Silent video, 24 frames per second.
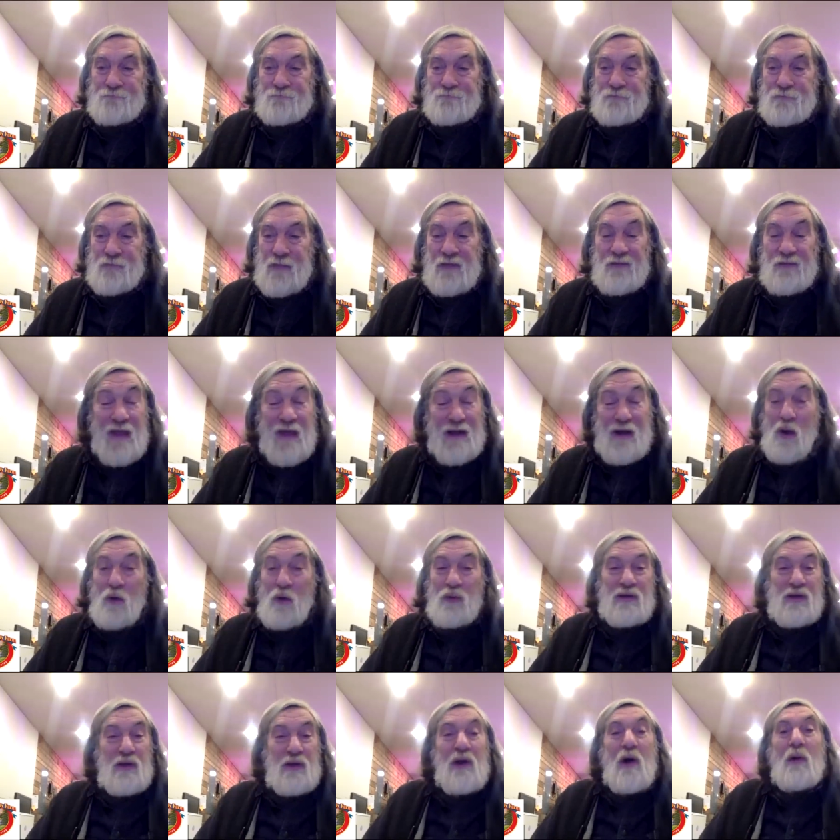Um,
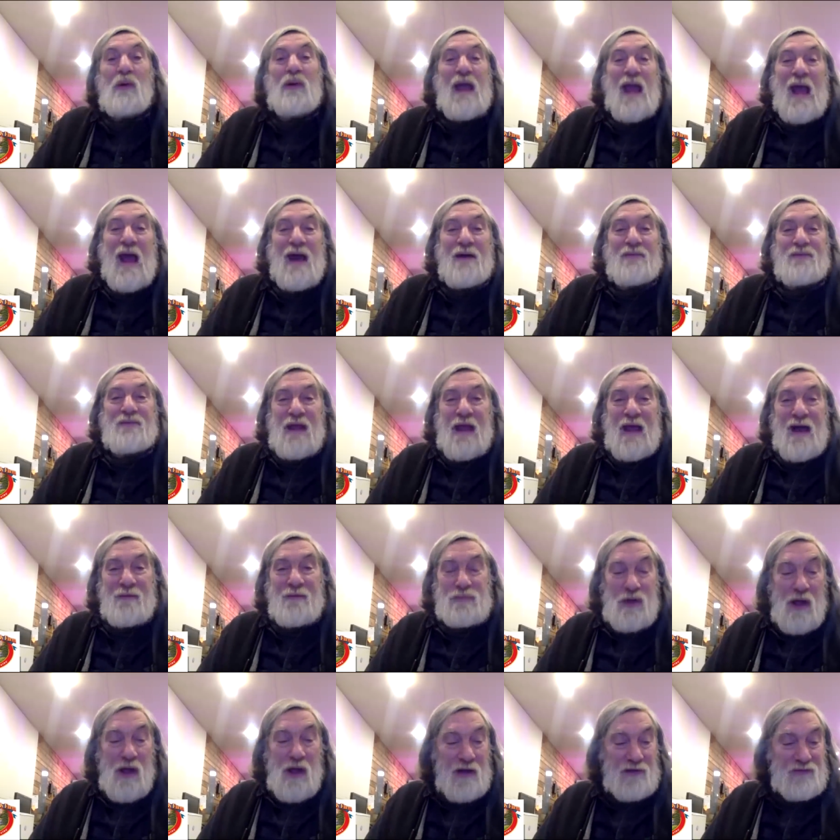they don't. You don't
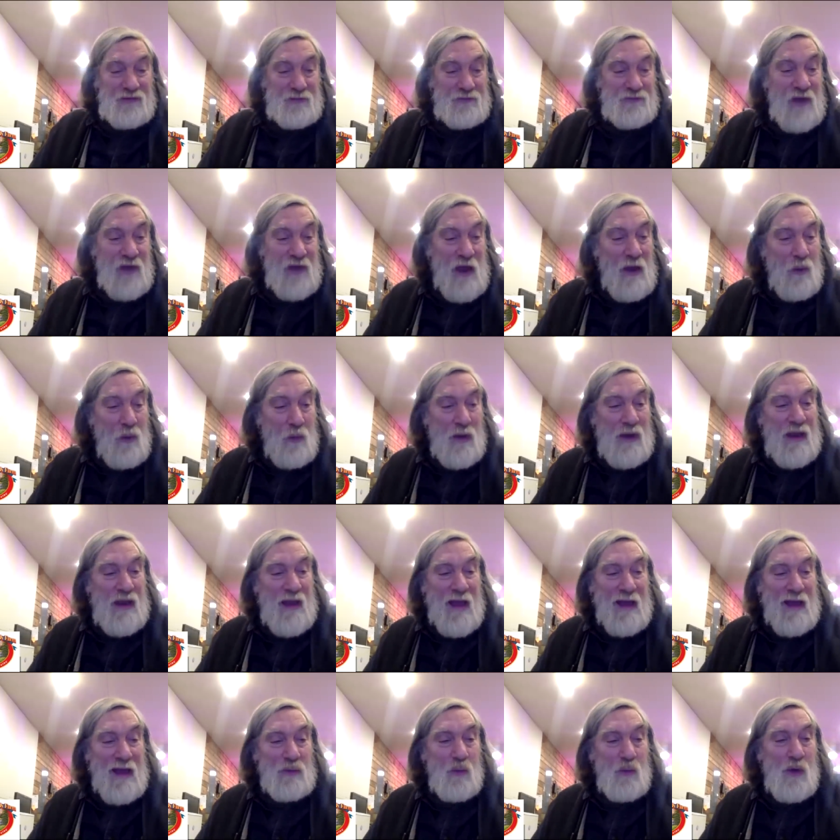have to have blossoms.
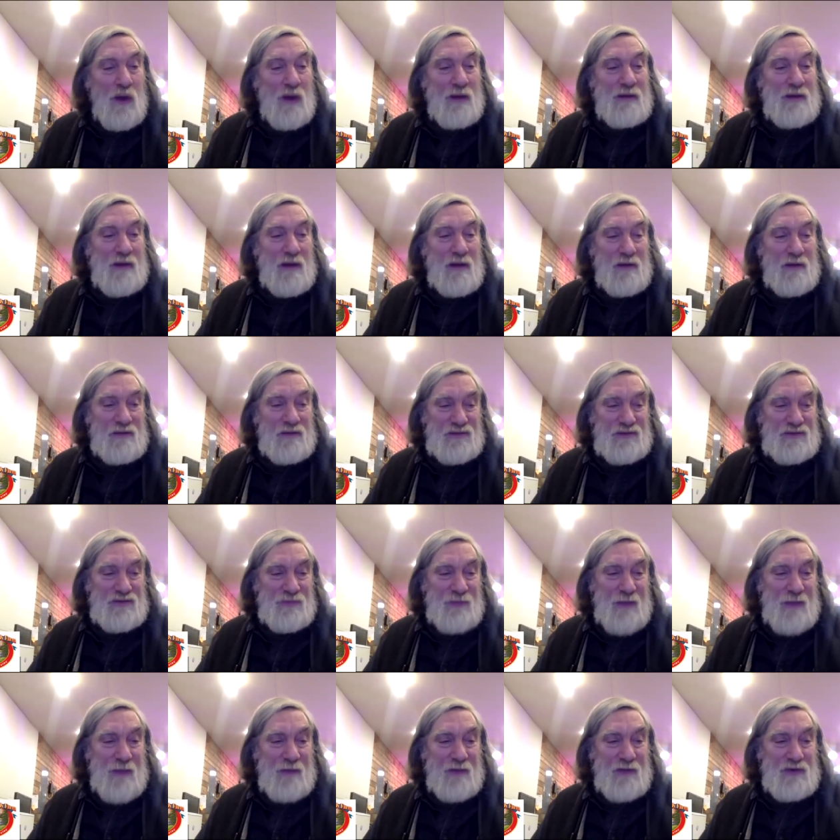We had one
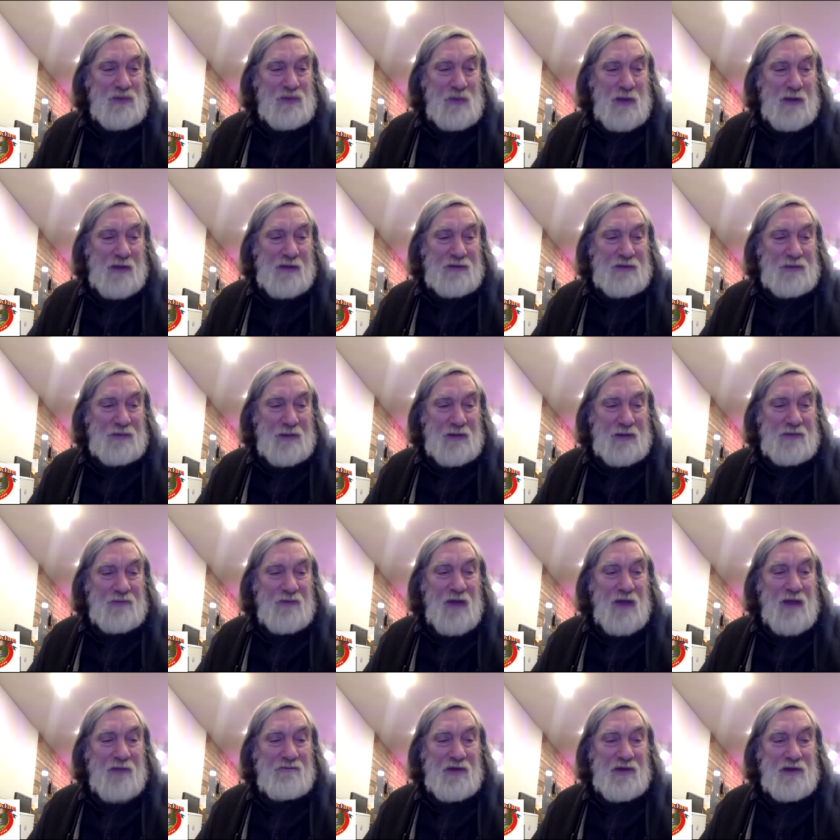year. This is maybe
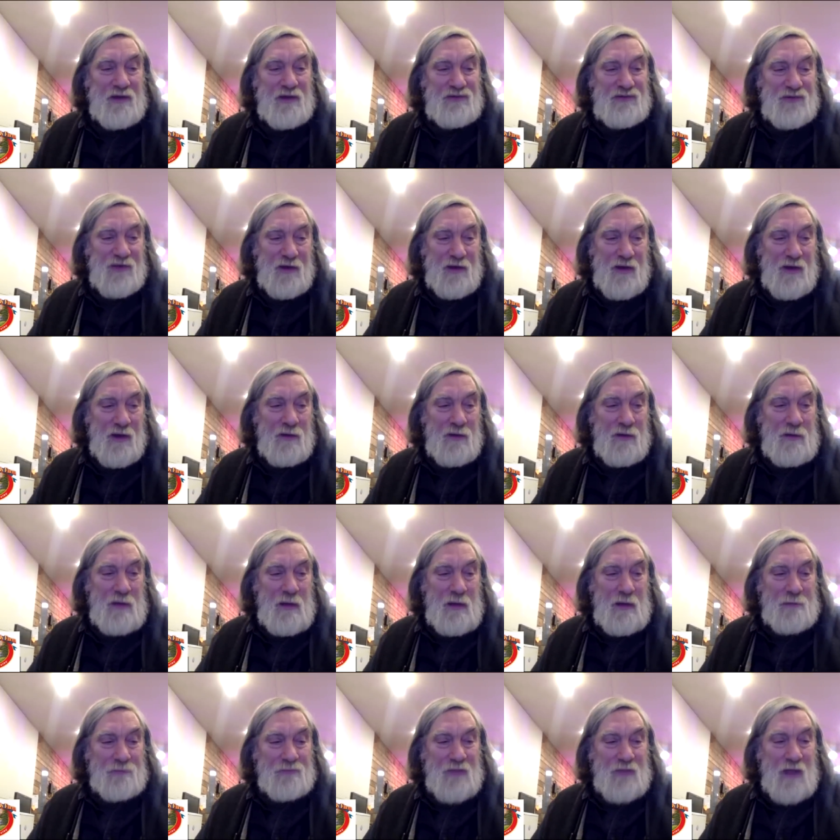20, 25 years
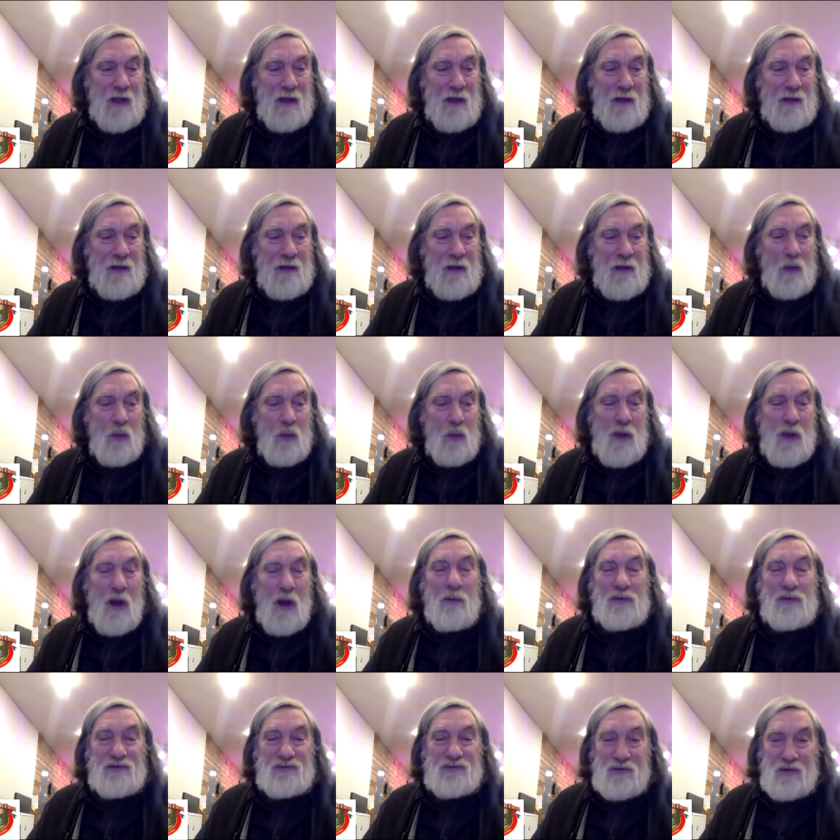ago. Uh,
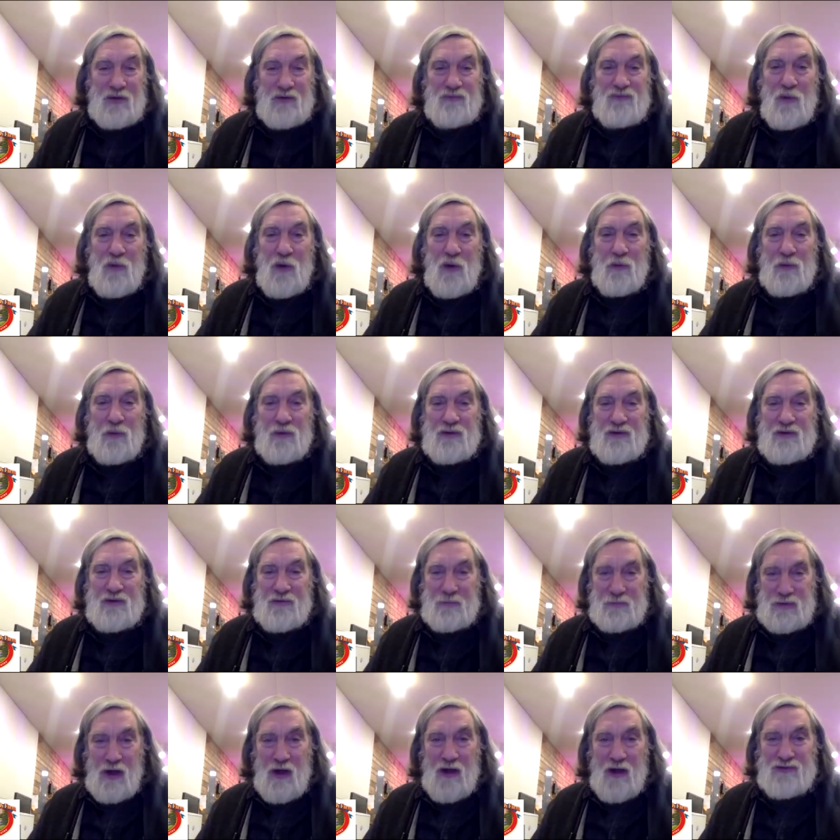we always look
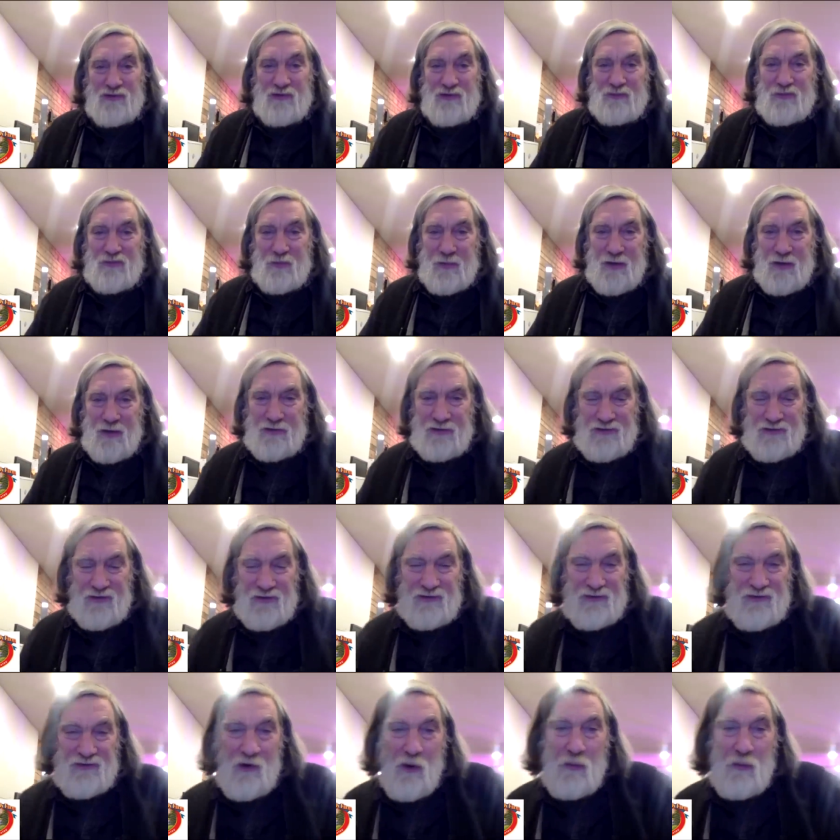forward to the blossoms
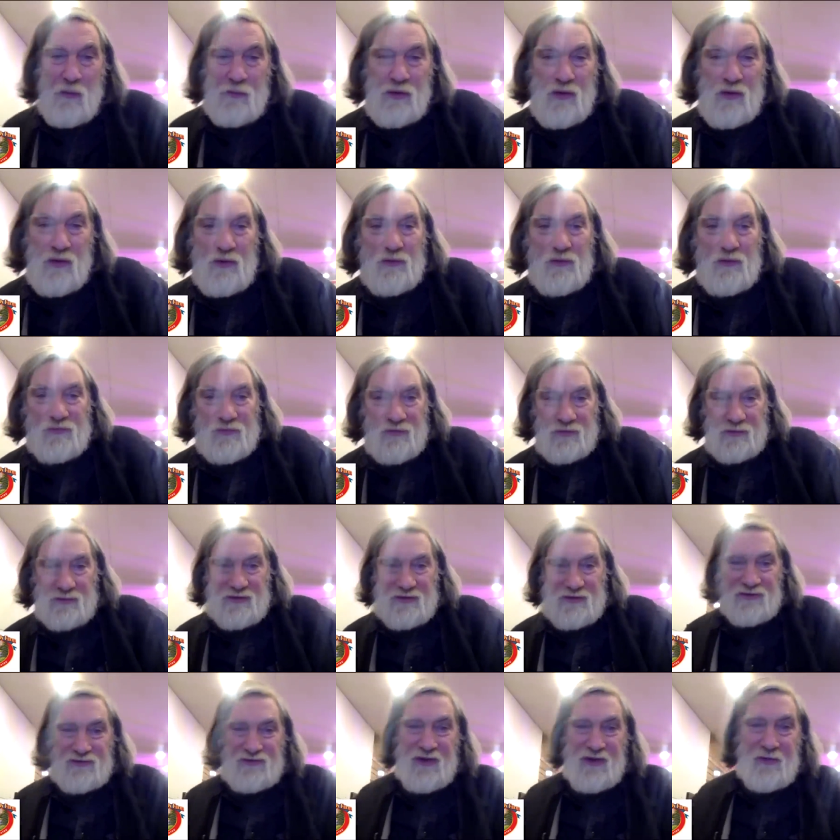because it's so
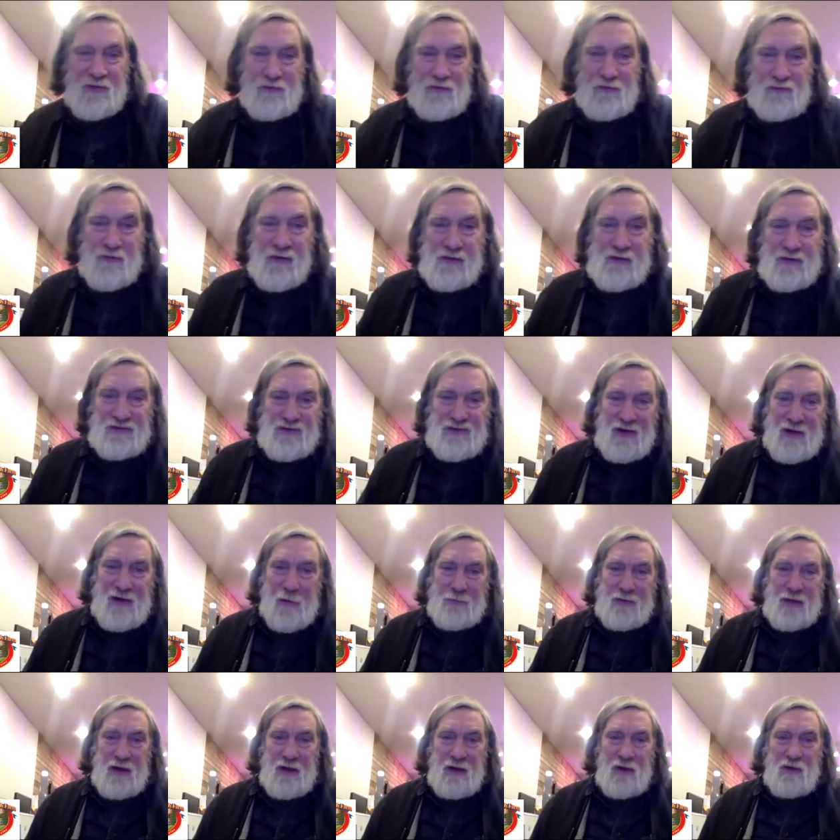beautiful to see the
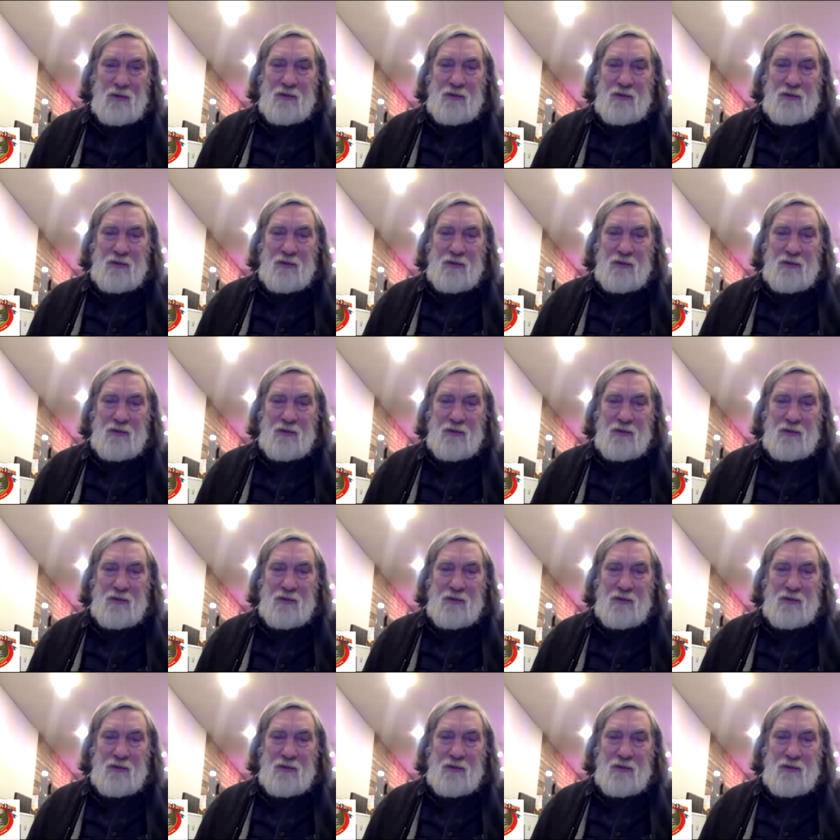fields.